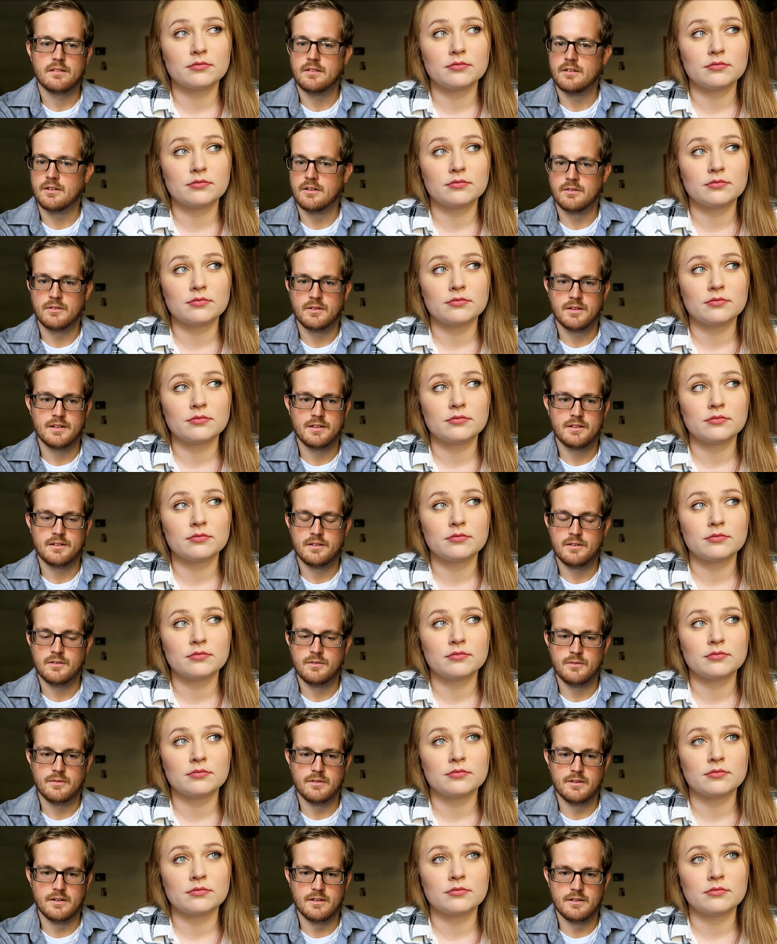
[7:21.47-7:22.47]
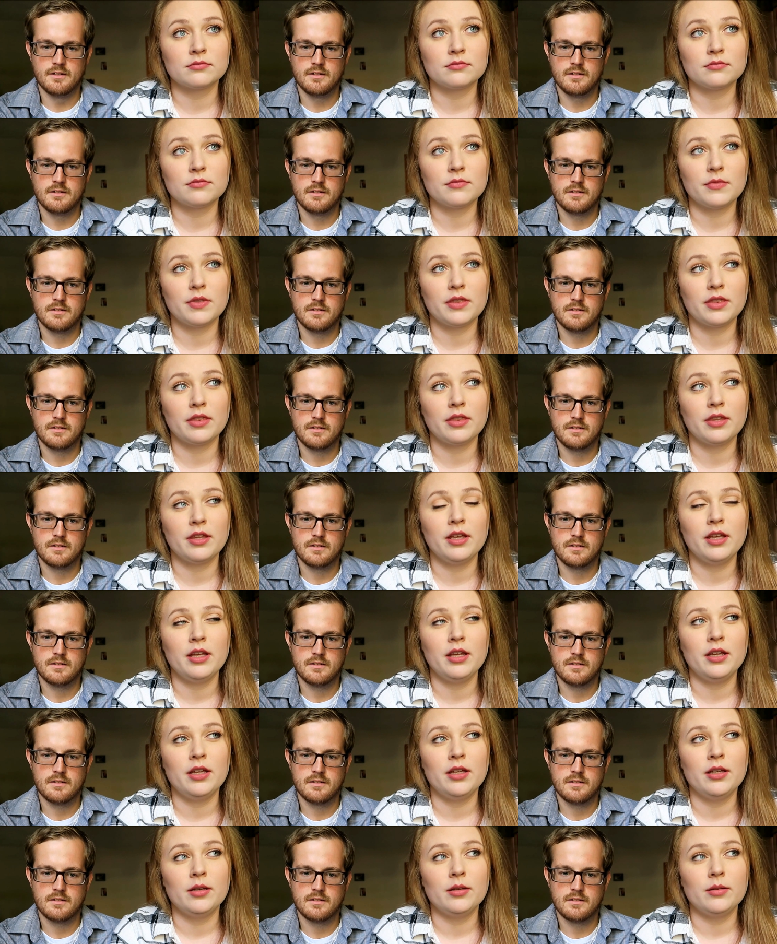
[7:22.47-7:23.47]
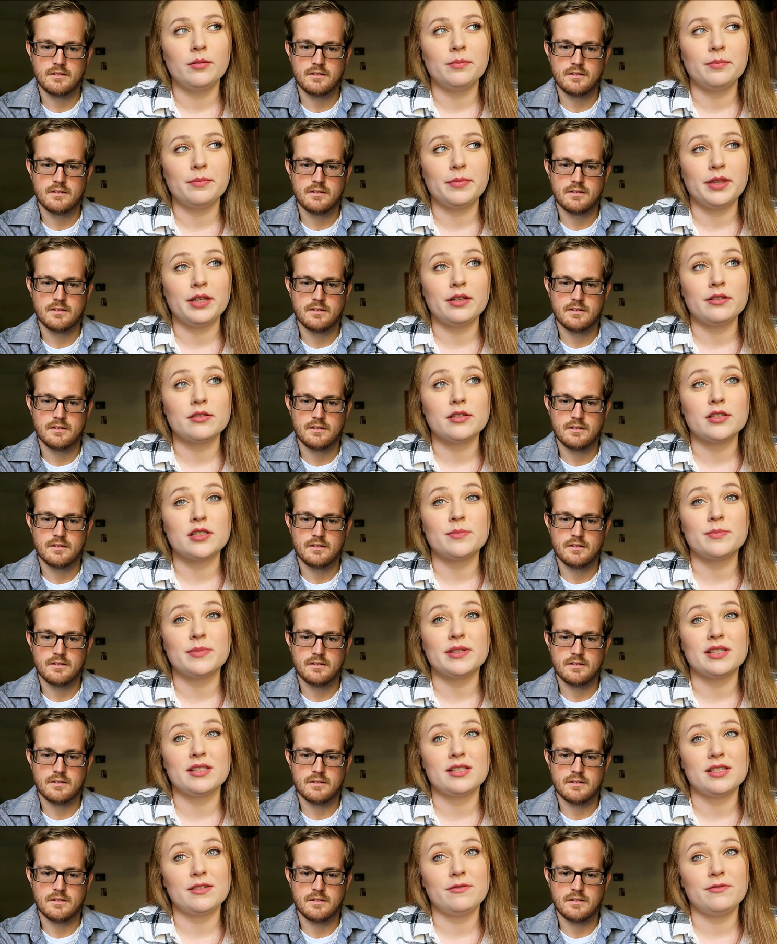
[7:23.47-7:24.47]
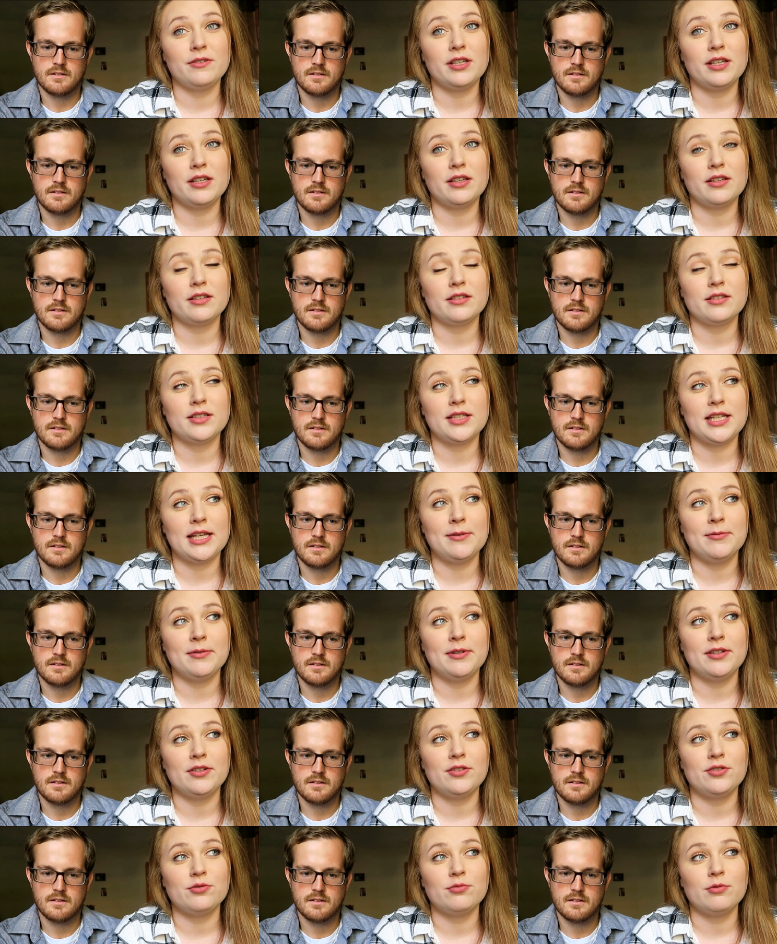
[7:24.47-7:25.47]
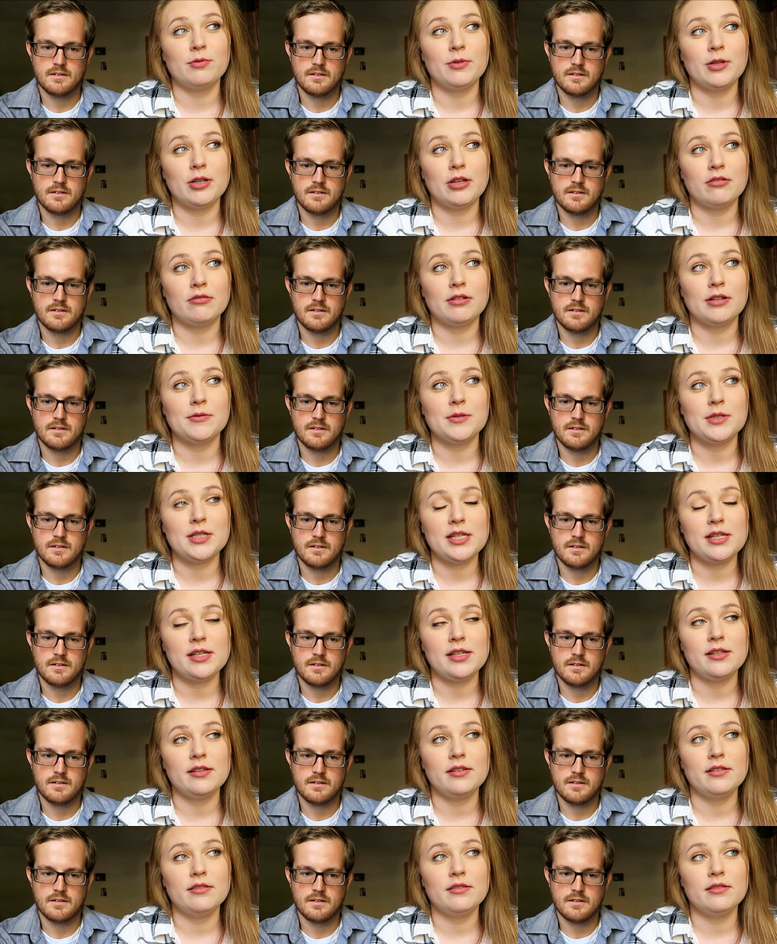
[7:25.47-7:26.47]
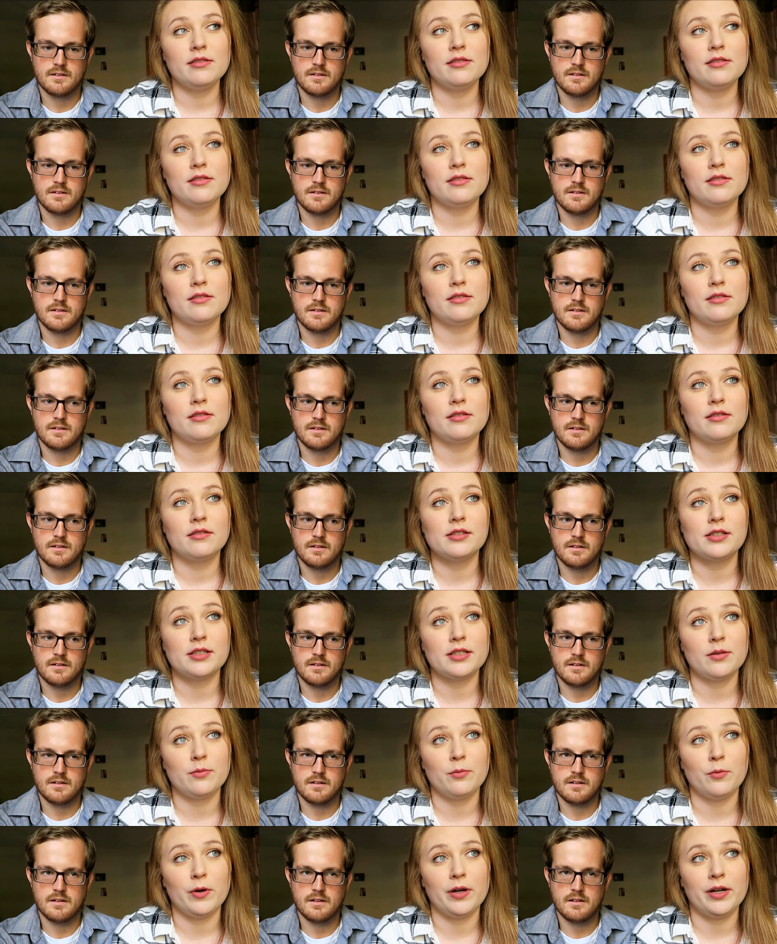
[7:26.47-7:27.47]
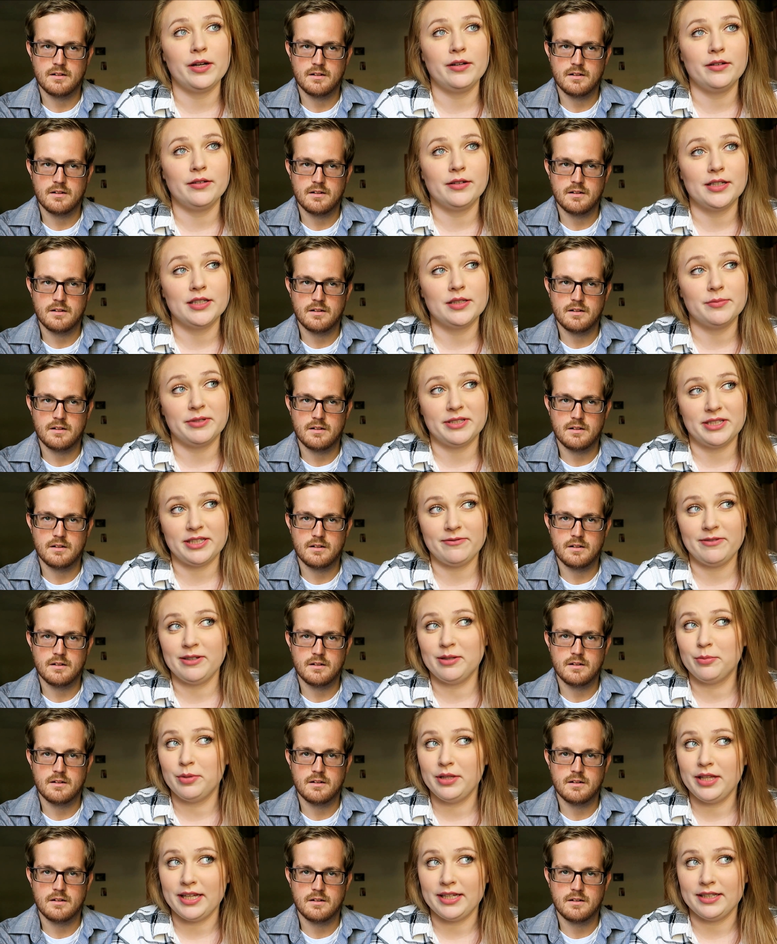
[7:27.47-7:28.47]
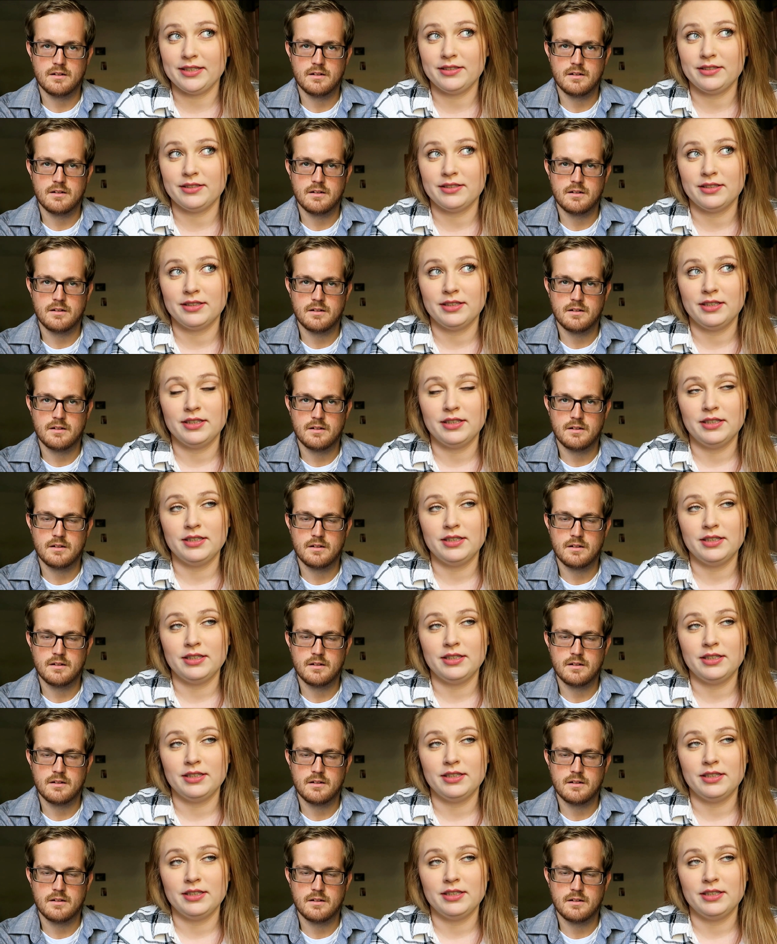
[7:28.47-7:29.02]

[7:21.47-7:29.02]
Speaker 1: you don't get tuna.
Speaker 2: But there's a specific sandwich when we go out to eat somewhere, a specific place.